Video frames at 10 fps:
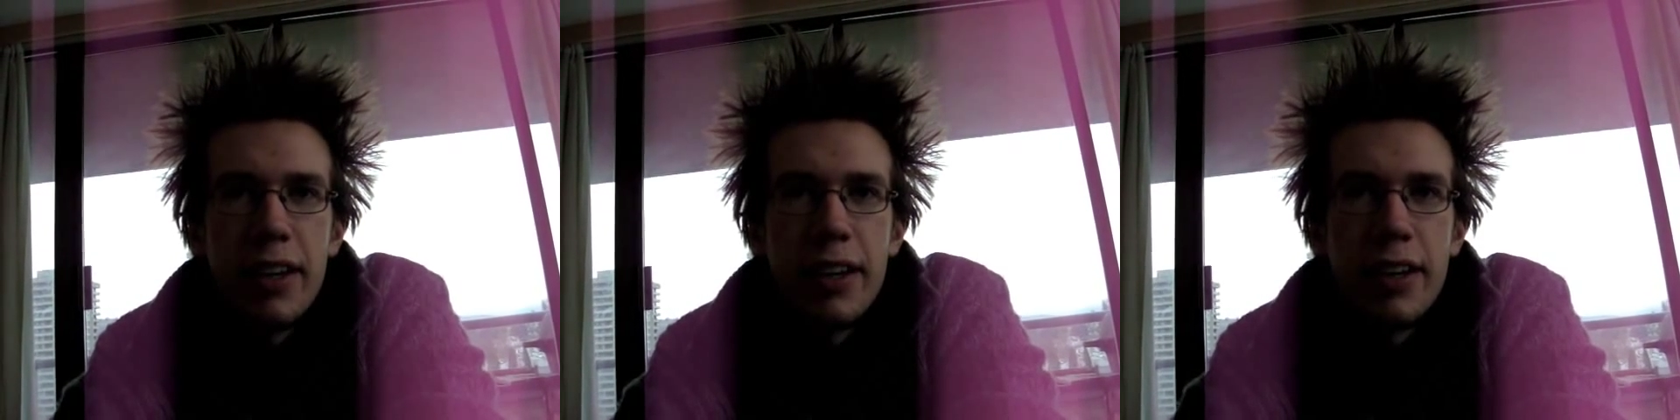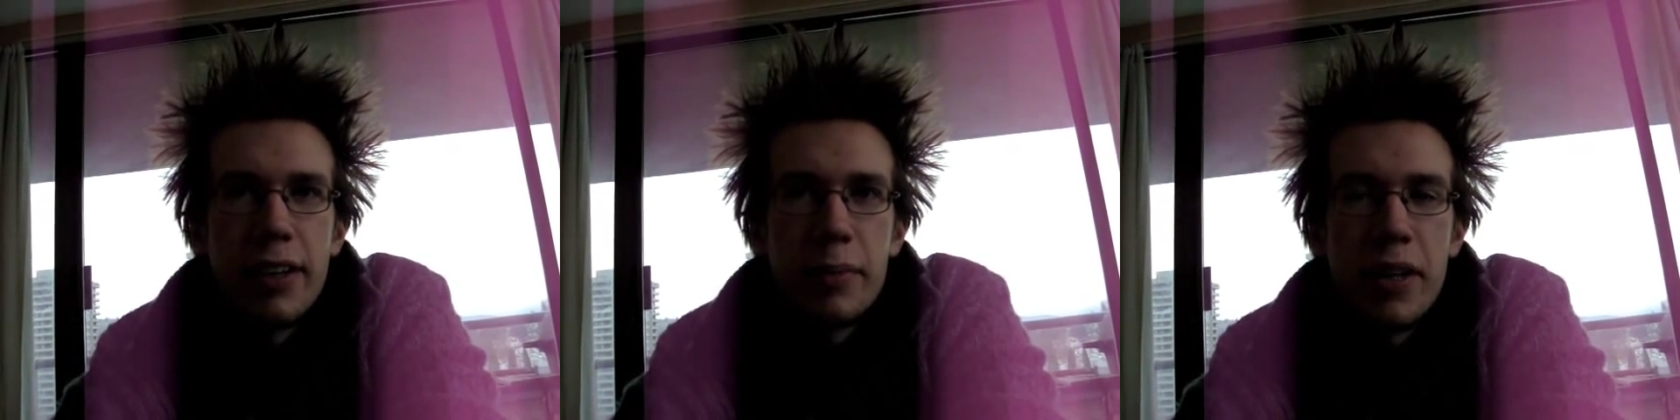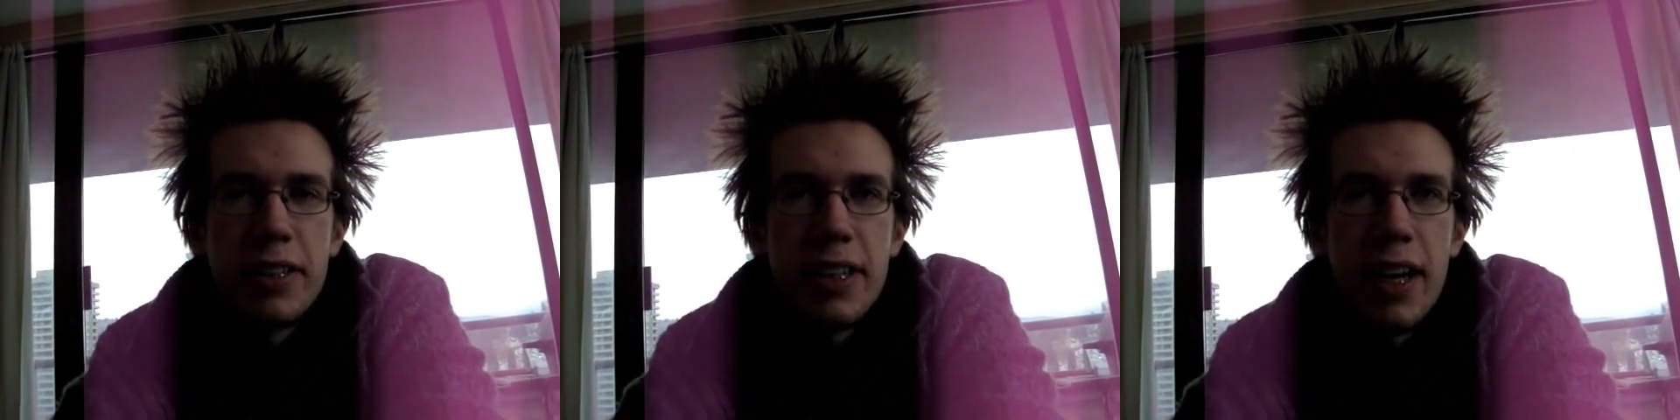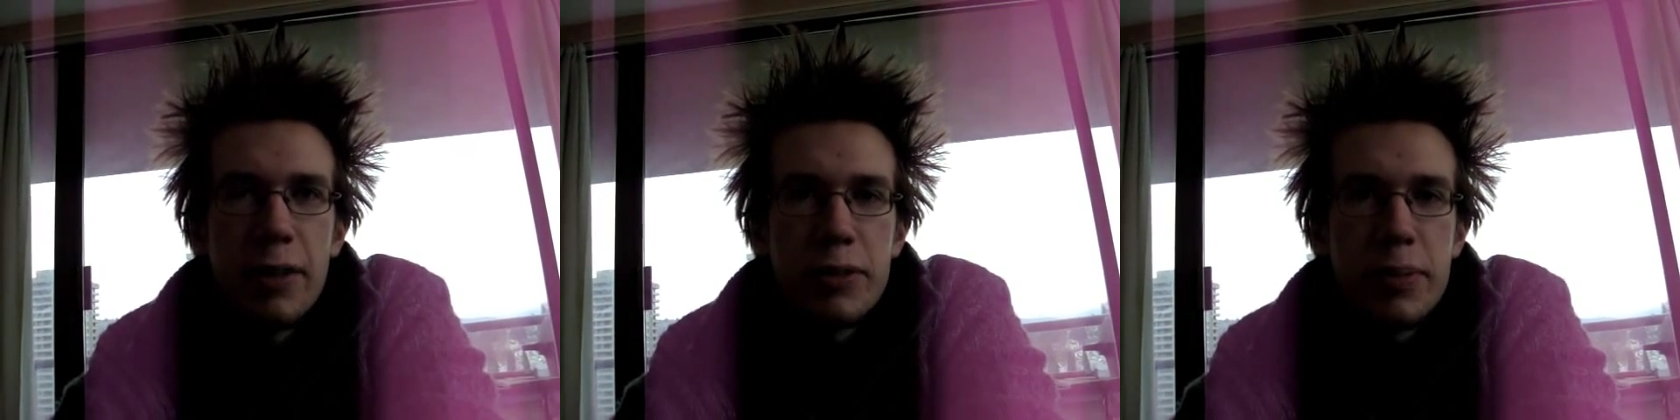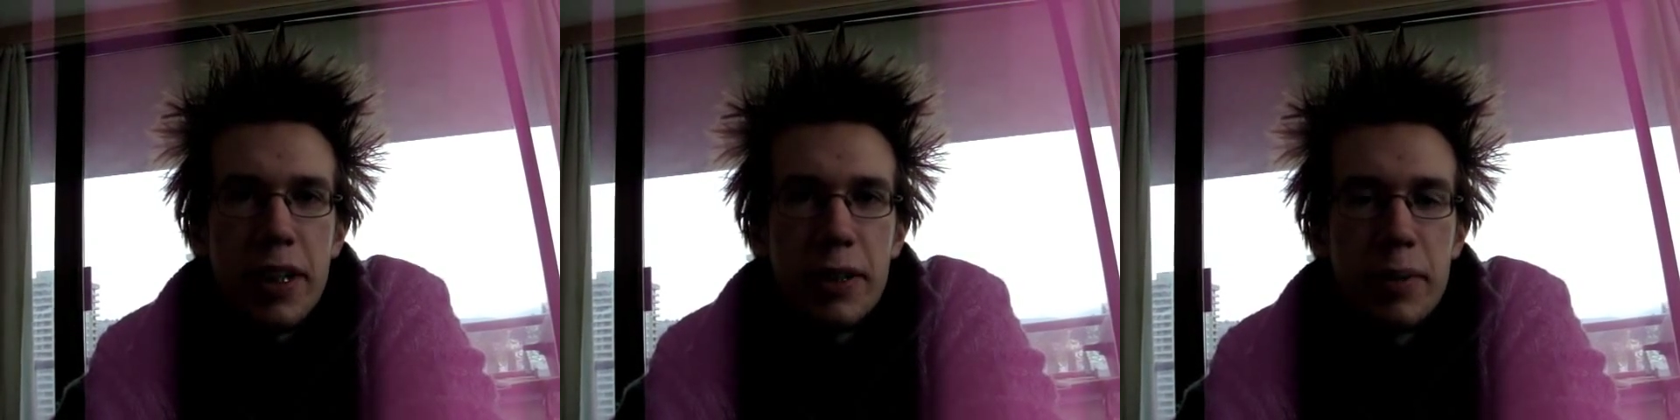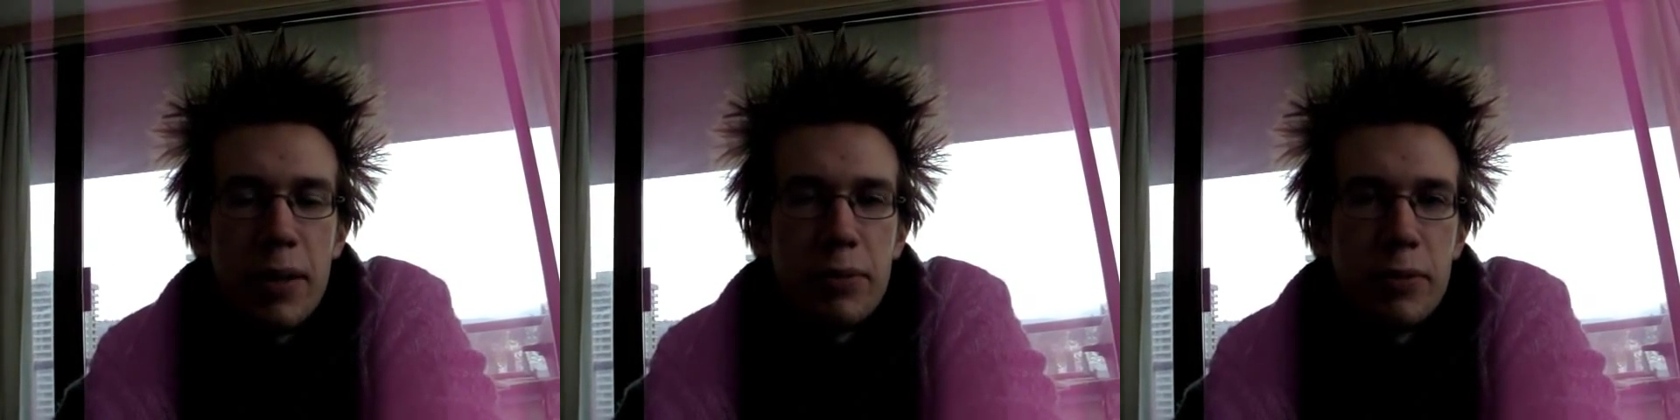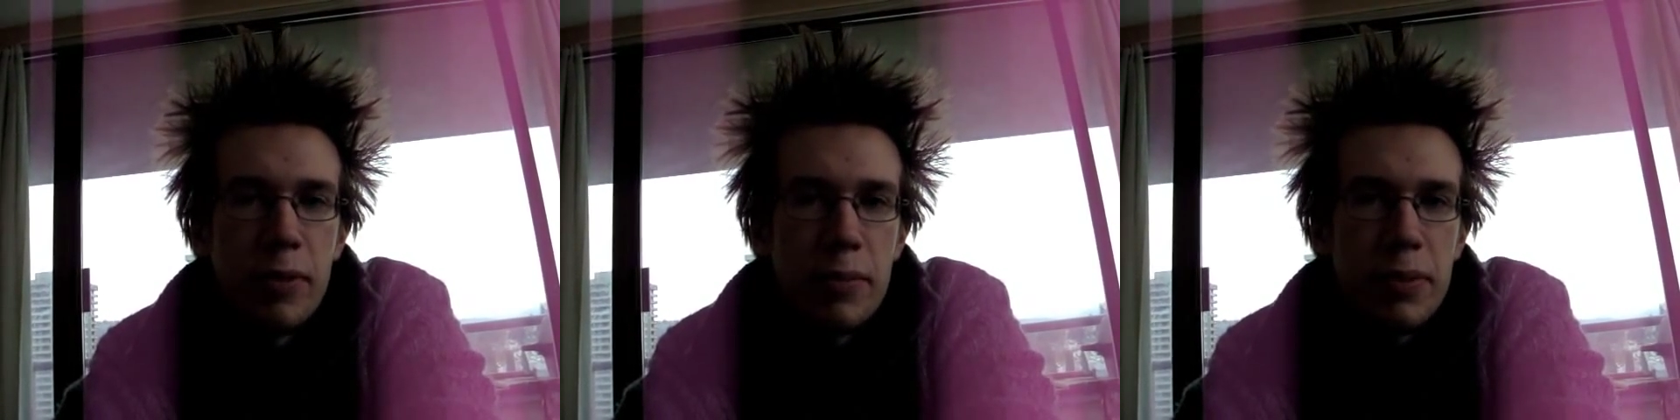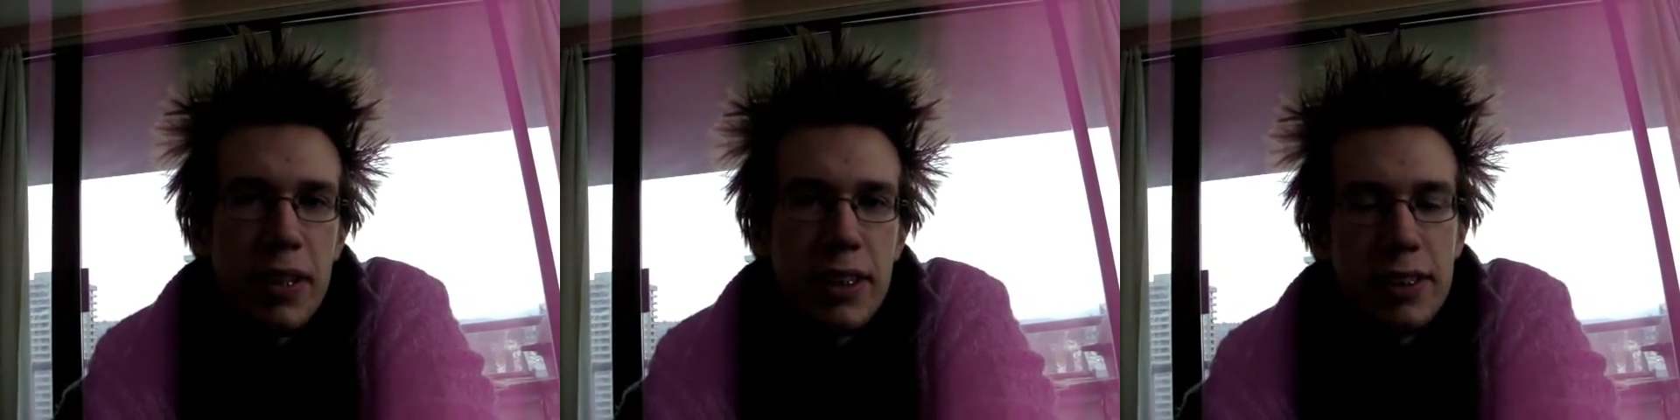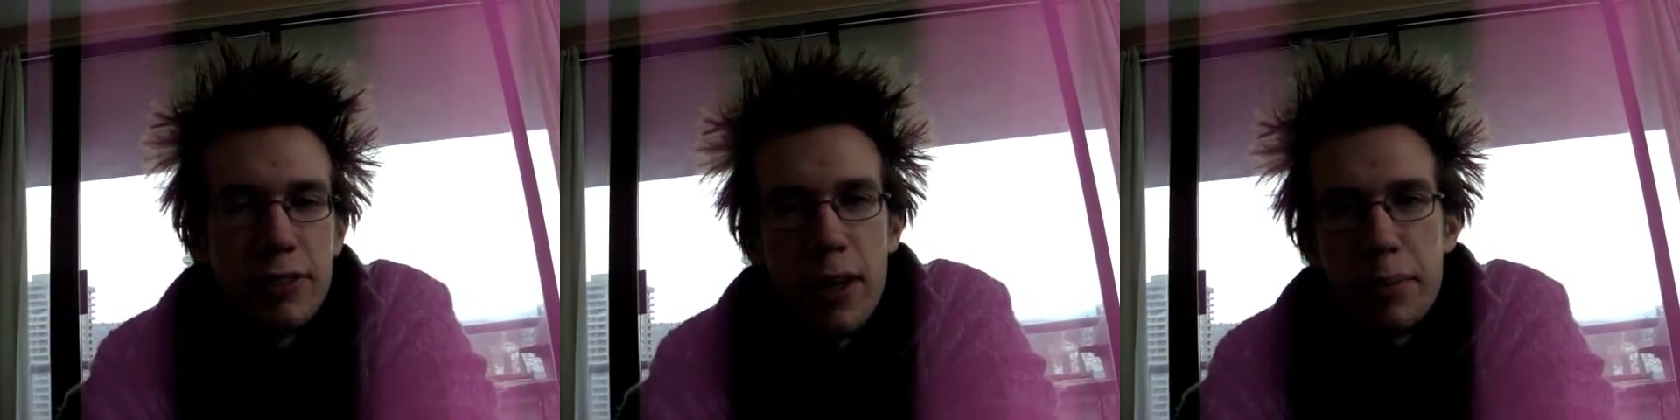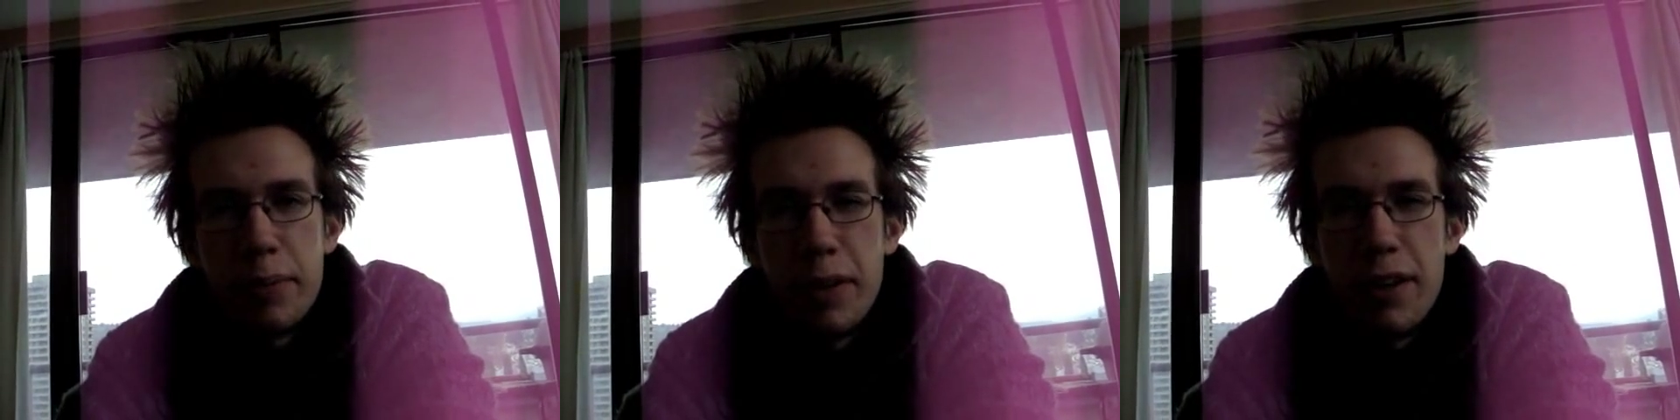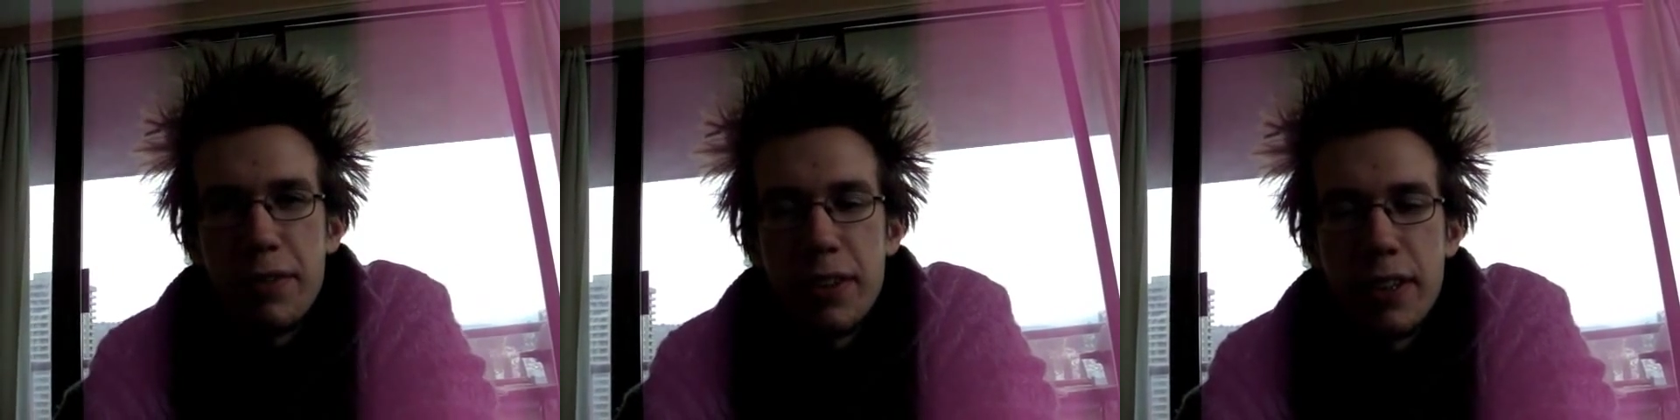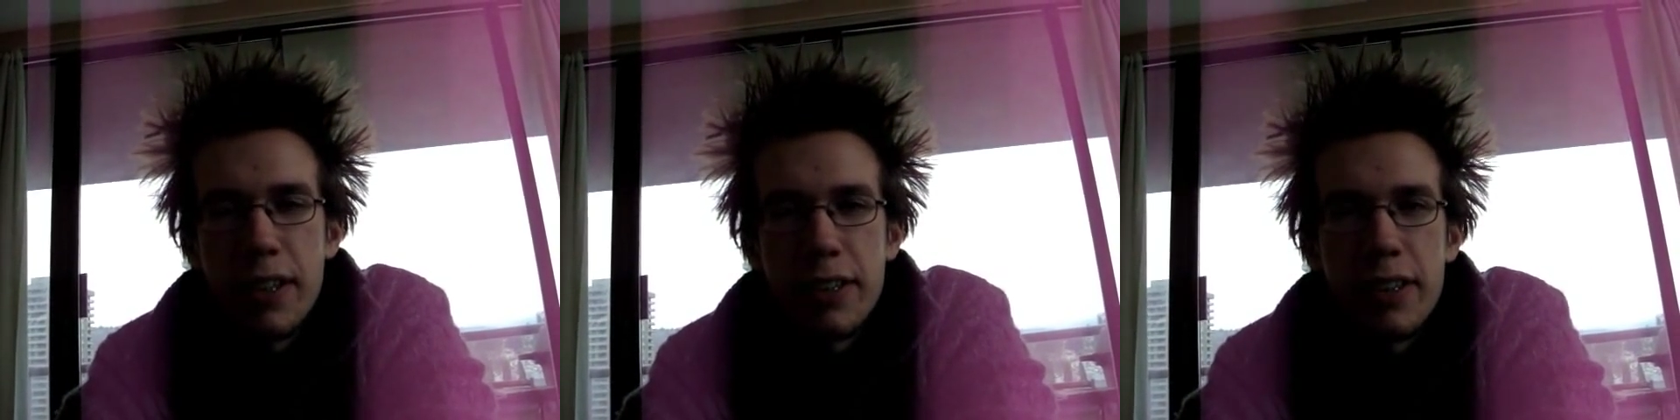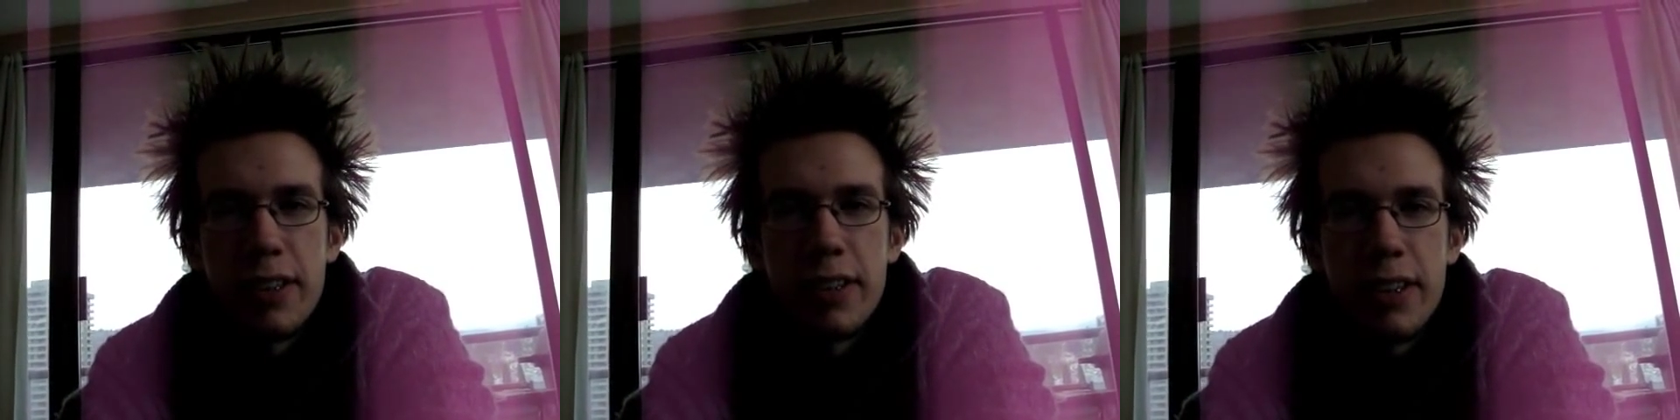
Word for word: And my dad was picking me up from one place and dropping me off at another,